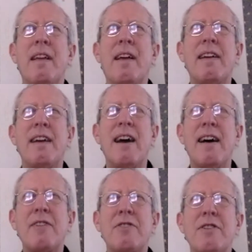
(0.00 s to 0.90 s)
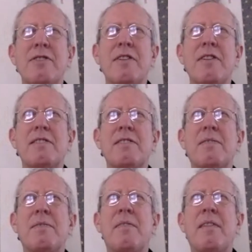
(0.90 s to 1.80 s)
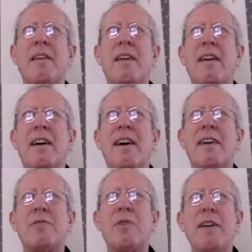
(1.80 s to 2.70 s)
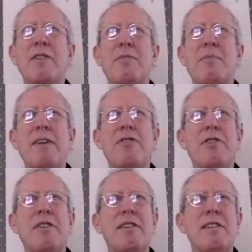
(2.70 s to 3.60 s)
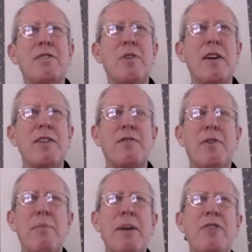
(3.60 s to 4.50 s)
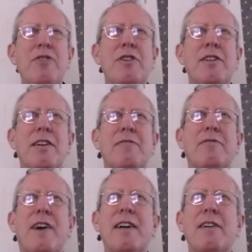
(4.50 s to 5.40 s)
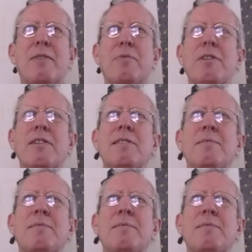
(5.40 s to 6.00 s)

And ash isn't a transmutation. transformation of firewood.